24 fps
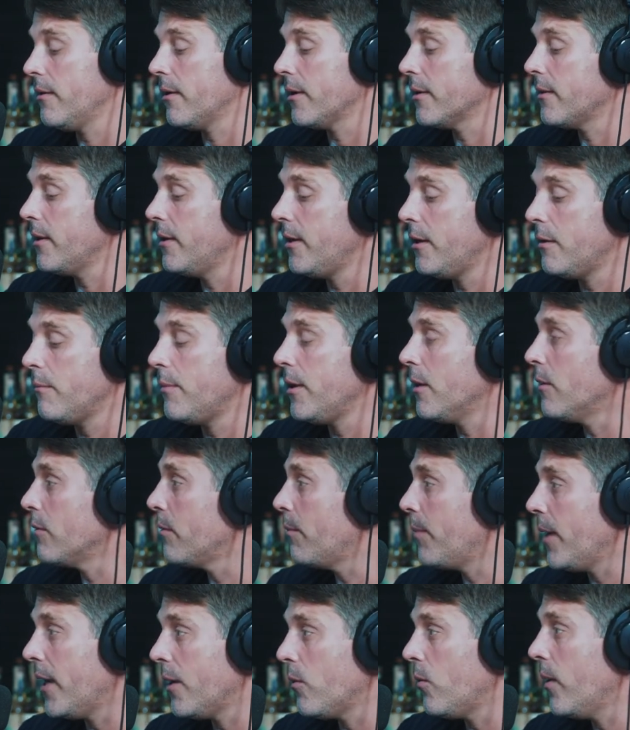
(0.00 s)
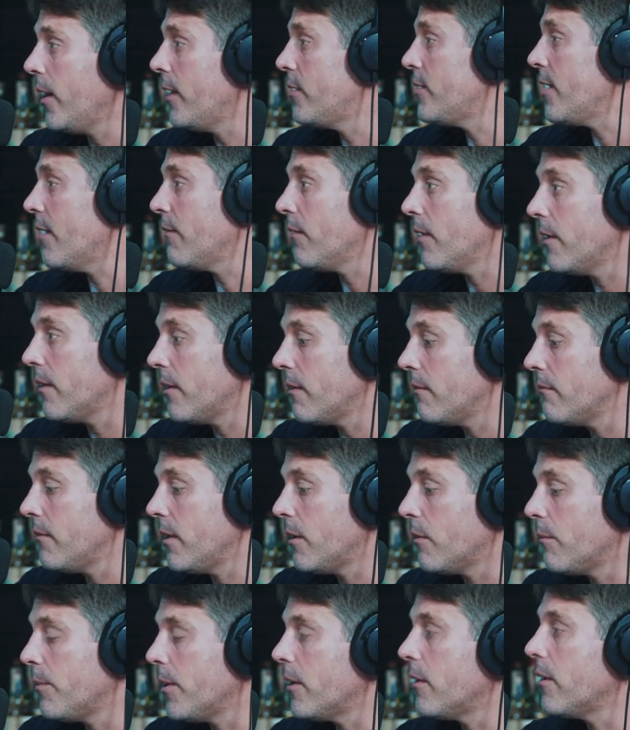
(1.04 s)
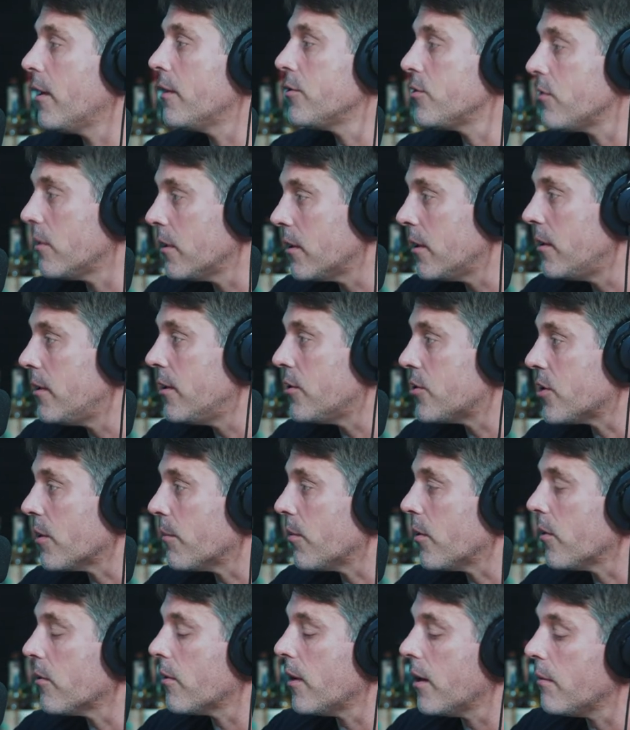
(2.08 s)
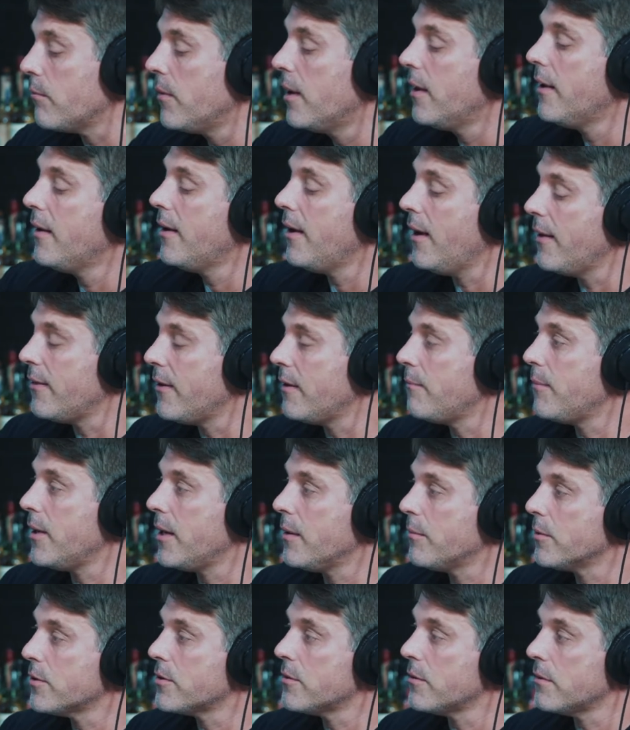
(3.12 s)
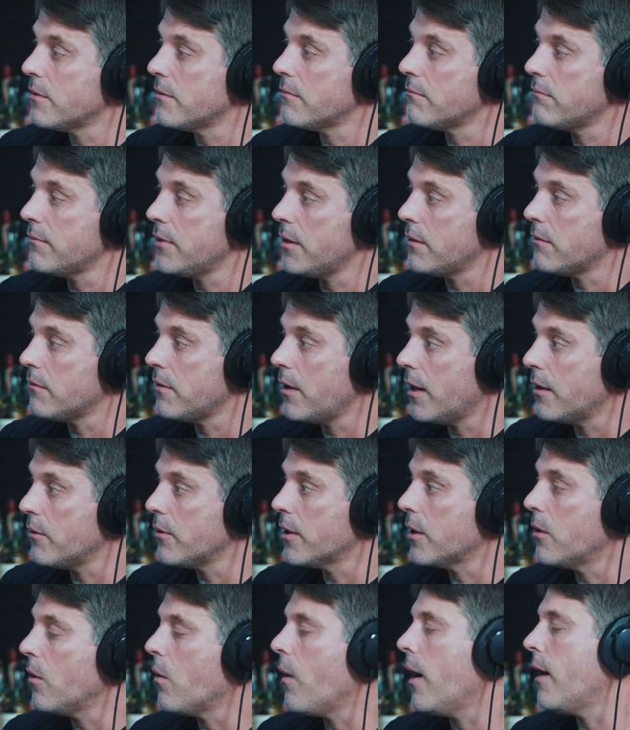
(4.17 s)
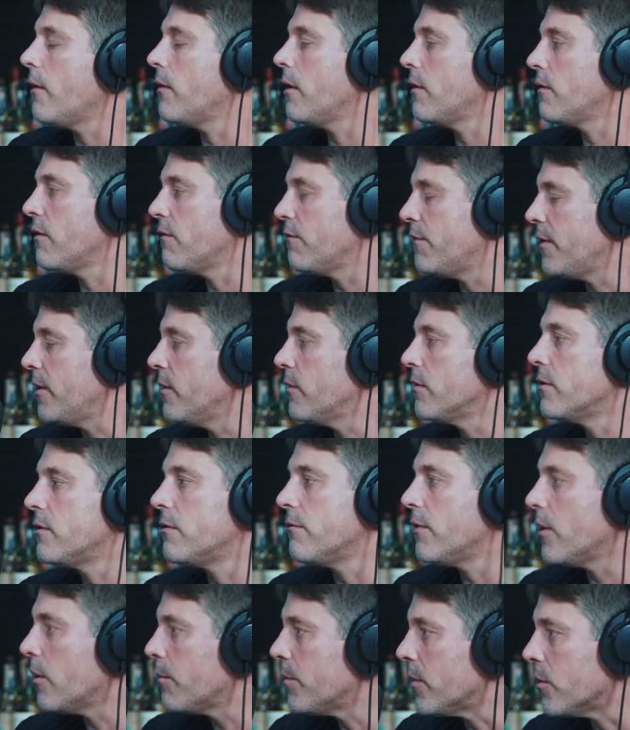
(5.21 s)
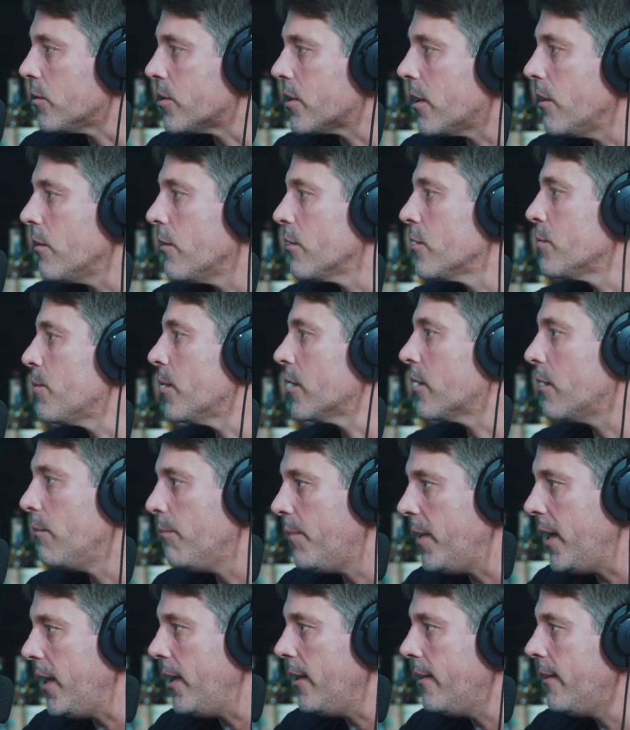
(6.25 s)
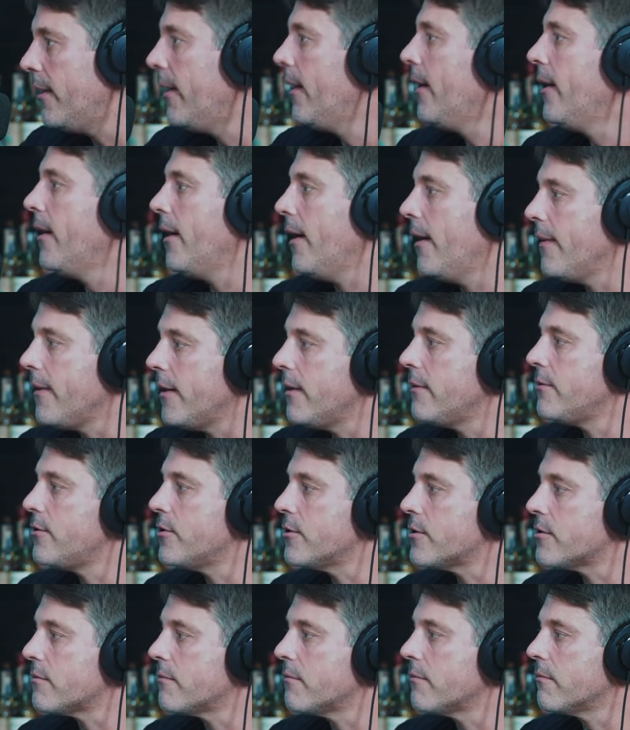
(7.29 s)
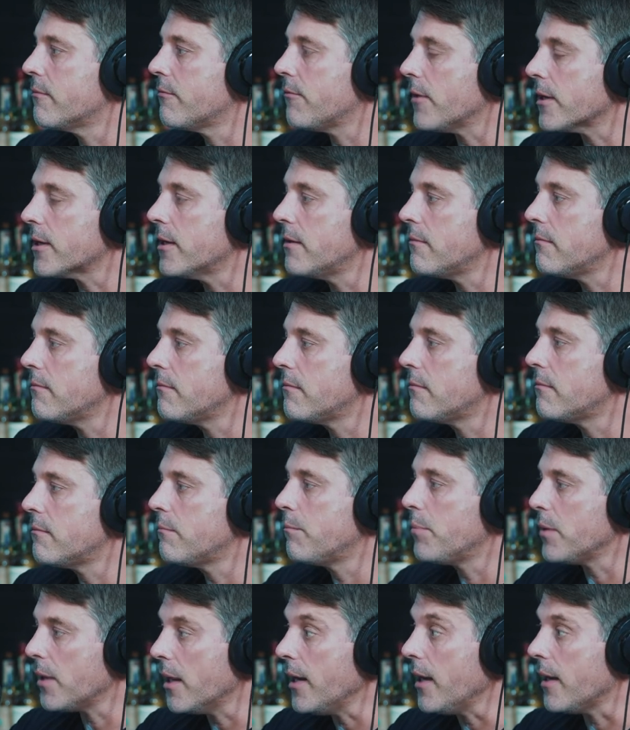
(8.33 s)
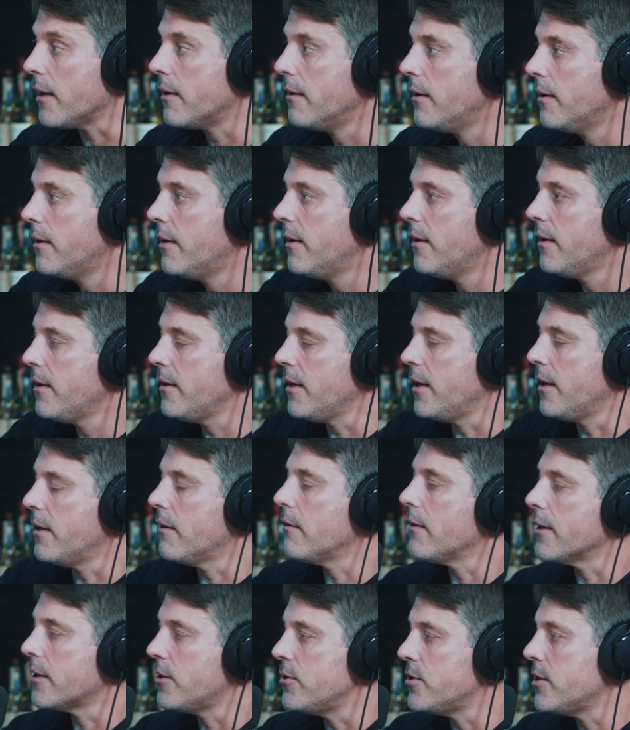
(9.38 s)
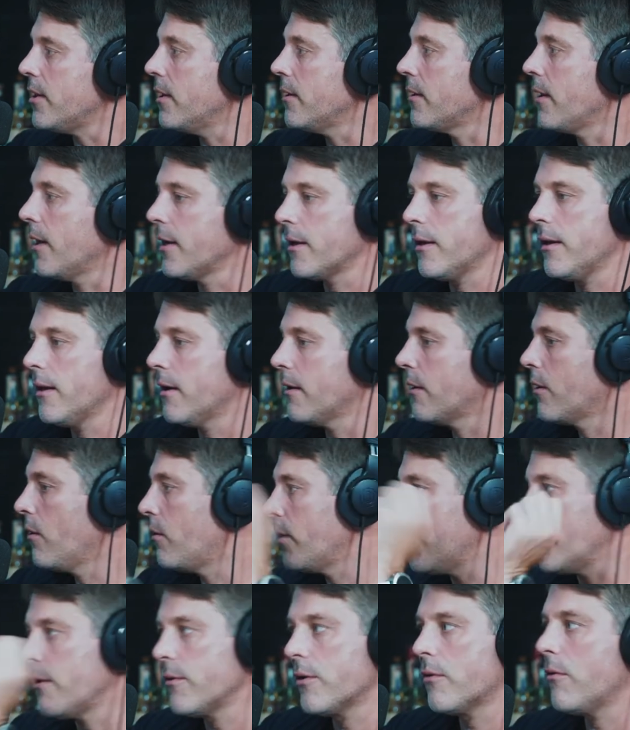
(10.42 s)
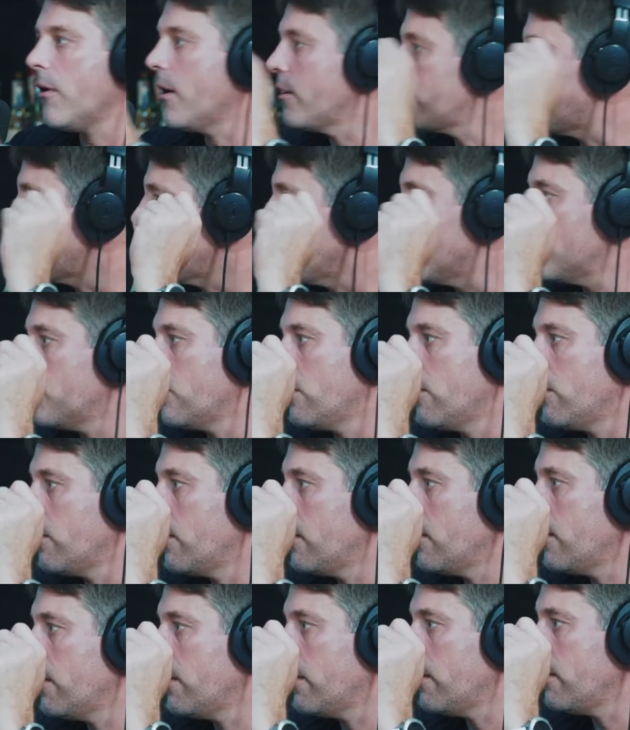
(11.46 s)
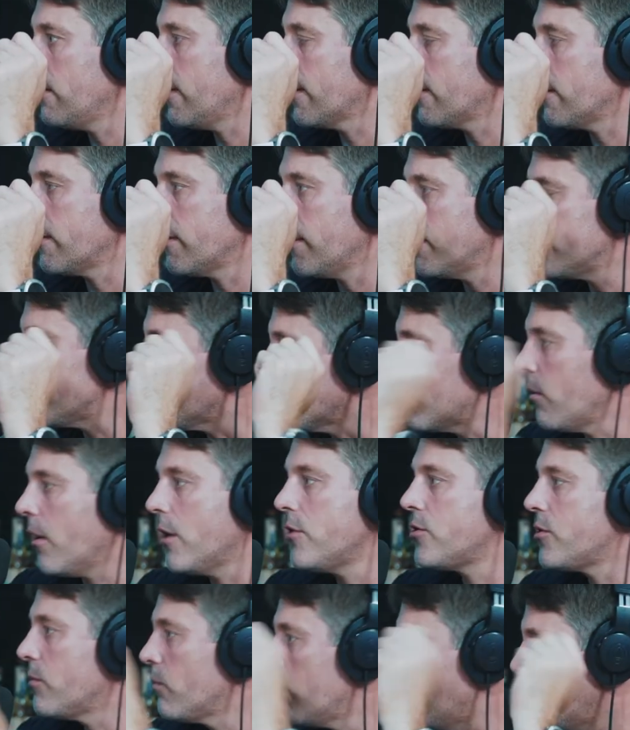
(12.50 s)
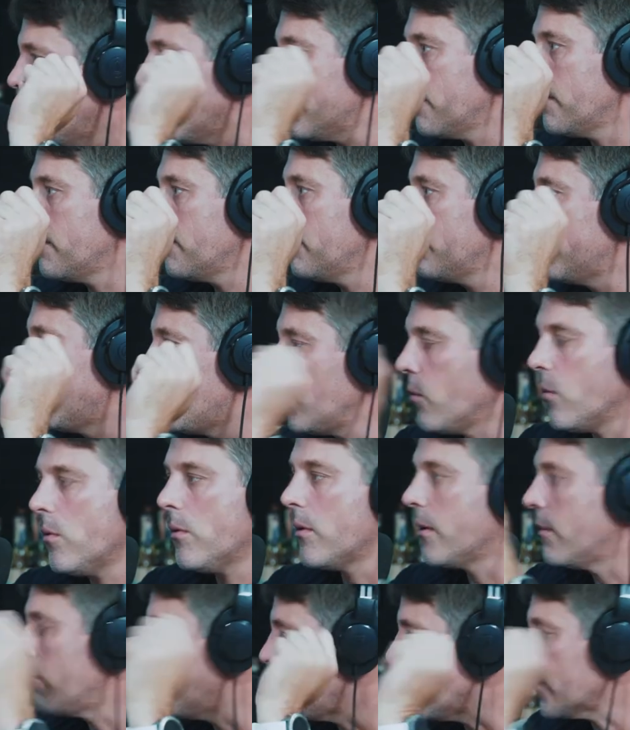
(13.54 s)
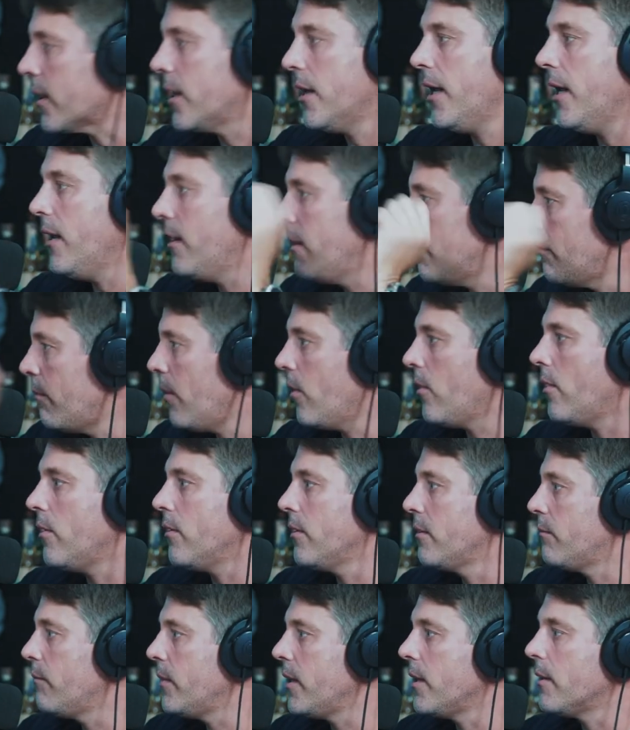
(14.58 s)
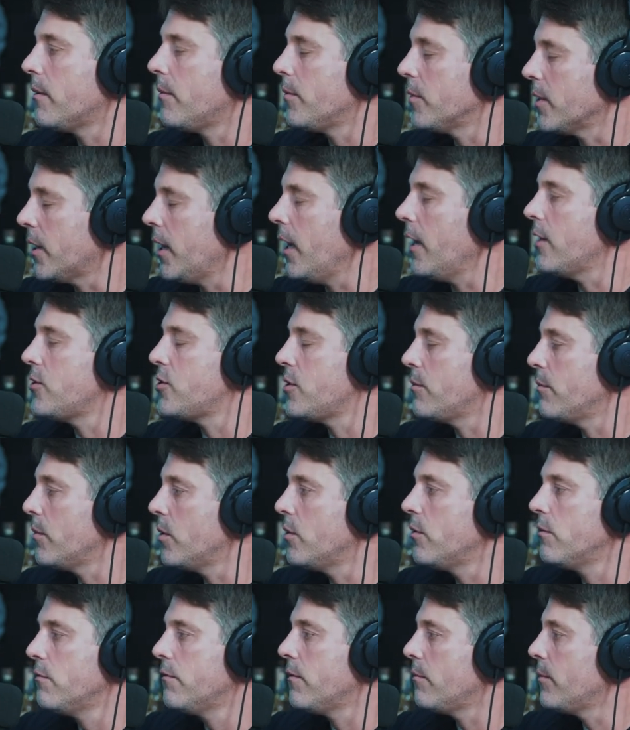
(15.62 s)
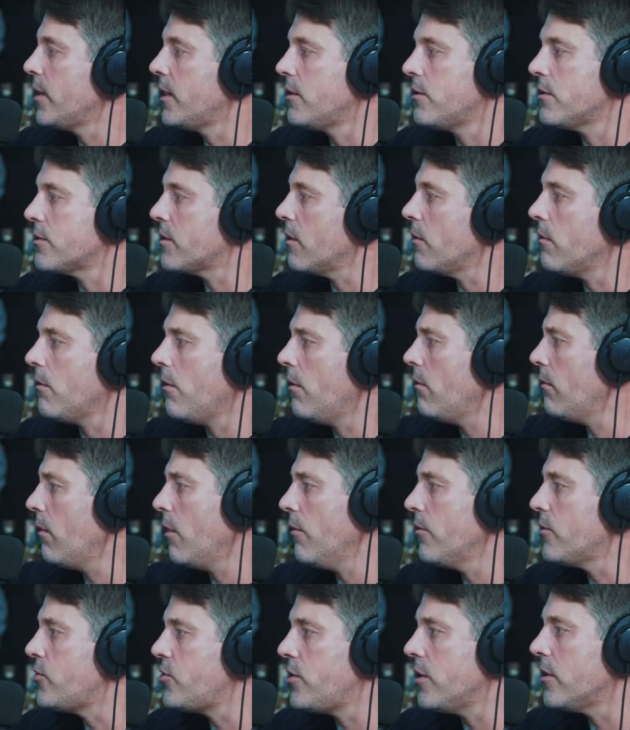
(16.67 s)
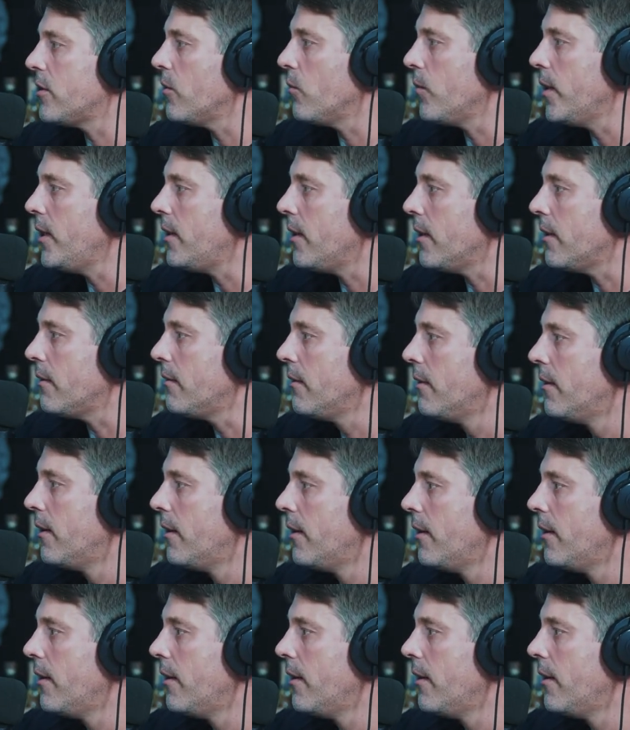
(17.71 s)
Like they need yeah. to be able to bang weights, have a you know periodized strength conditioning program, and then be able to you know not only go out on the field, develop their skills, but compete, and then just fucking play. Yeah. You know, like you said, like uh, going out on the garage door or uh, like against the garage uh, door and fucking hitting the ball and being able to catch and move. I mean, just all, all, all the shit that we did.